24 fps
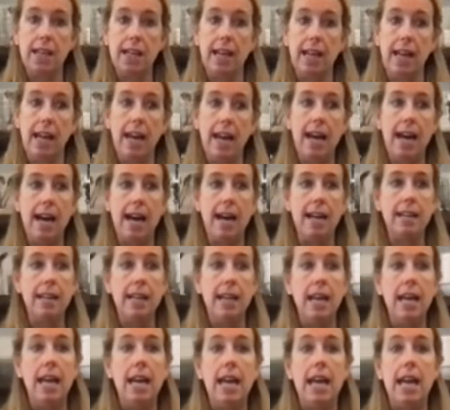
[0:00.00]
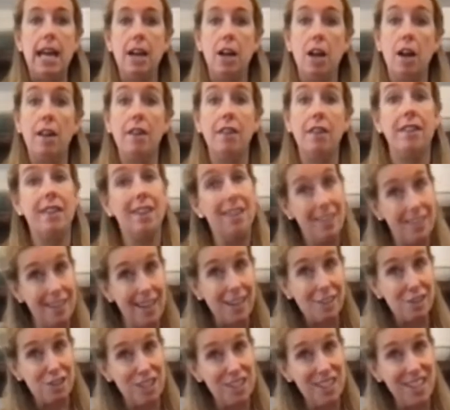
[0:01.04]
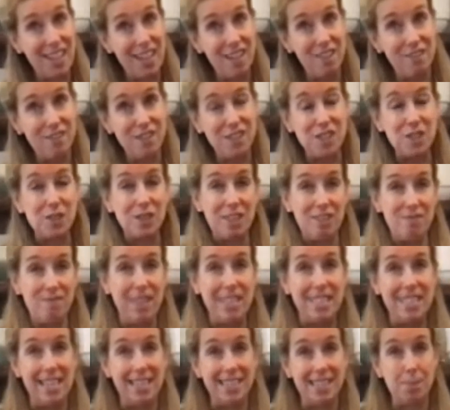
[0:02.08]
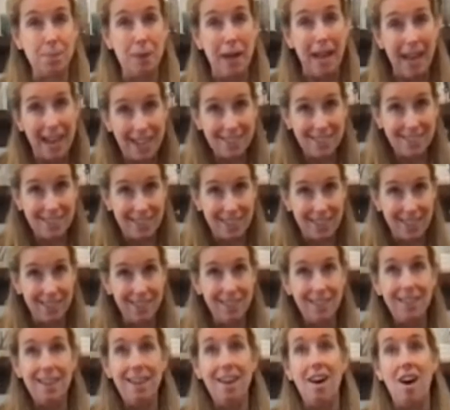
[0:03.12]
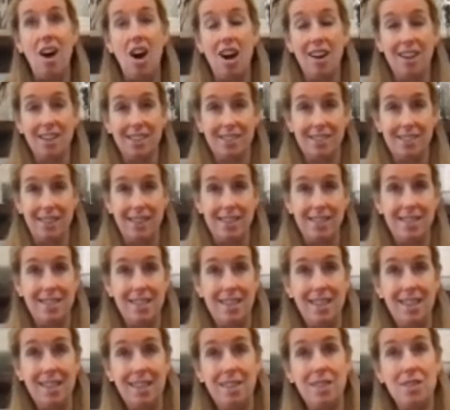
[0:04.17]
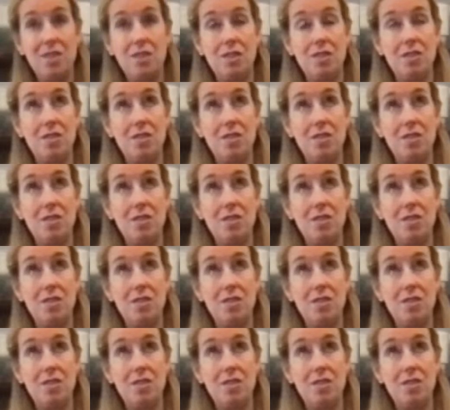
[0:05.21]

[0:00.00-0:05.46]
I had. And on the anniversary of my dad's passing, August 19th,